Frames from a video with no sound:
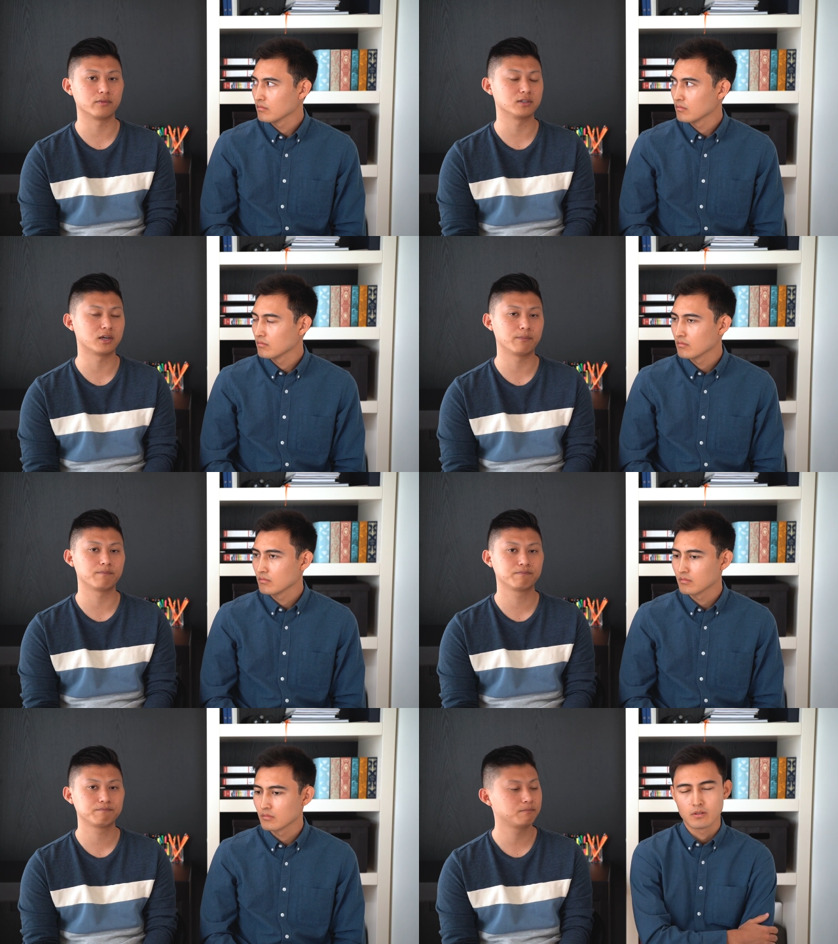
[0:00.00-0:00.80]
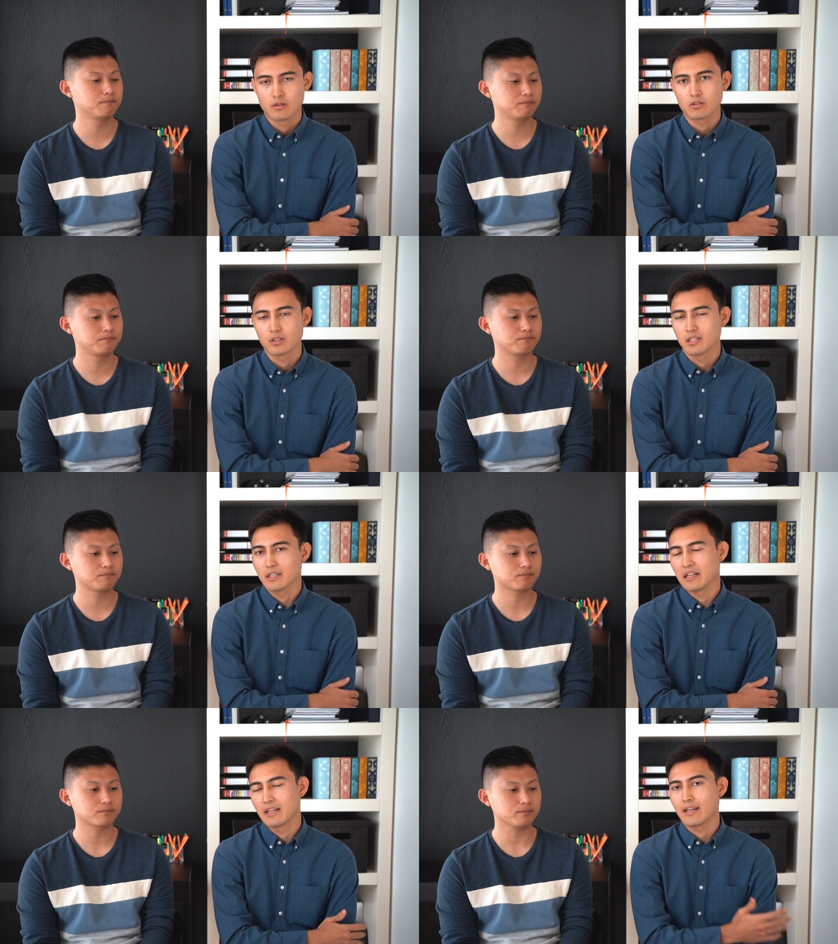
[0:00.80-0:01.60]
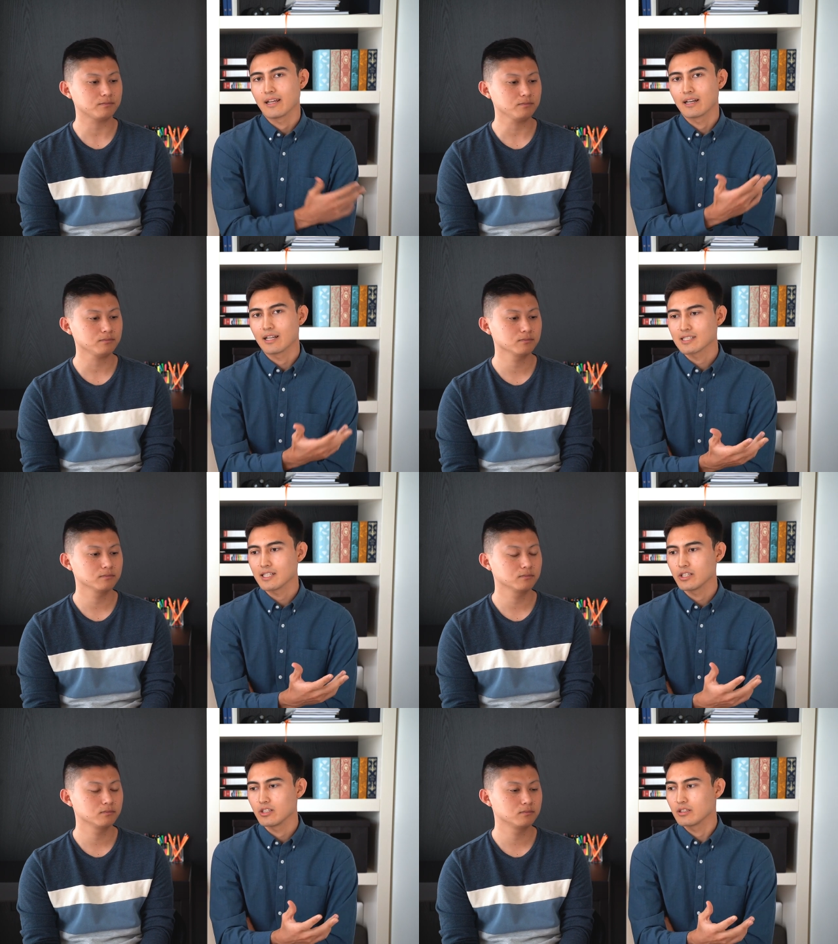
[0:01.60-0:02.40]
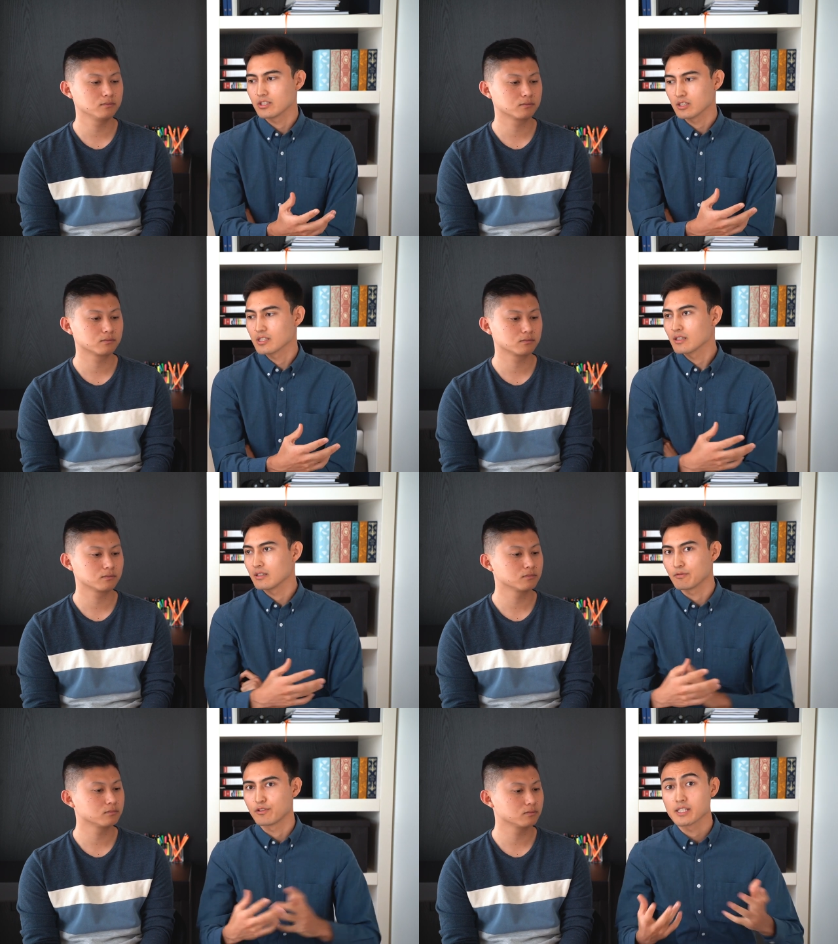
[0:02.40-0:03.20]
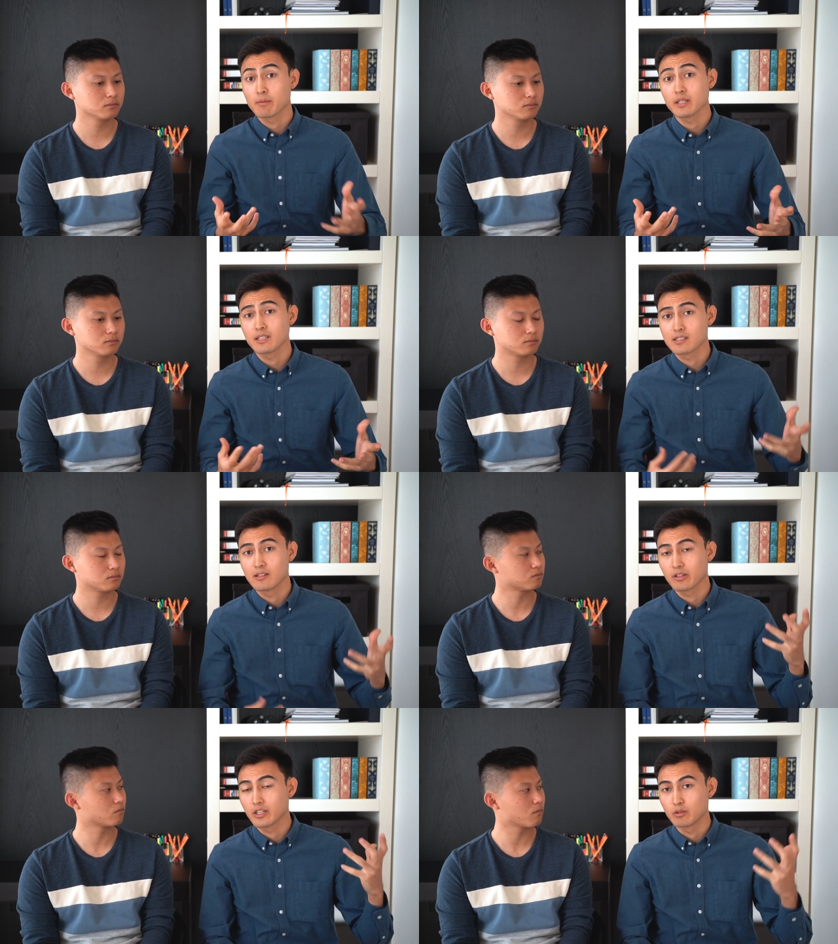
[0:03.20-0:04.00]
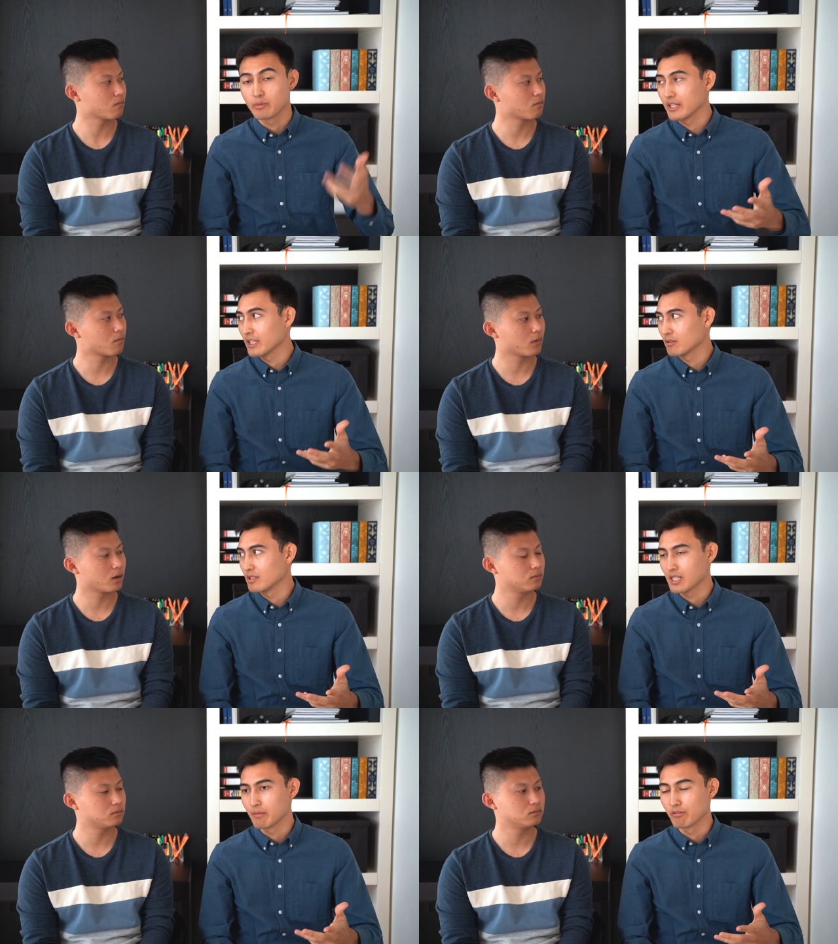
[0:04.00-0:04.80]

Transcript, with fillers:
Speaker 1: of the time.
Speaker 2: Okay. And, lastly, just for somebody that's looking to break into this type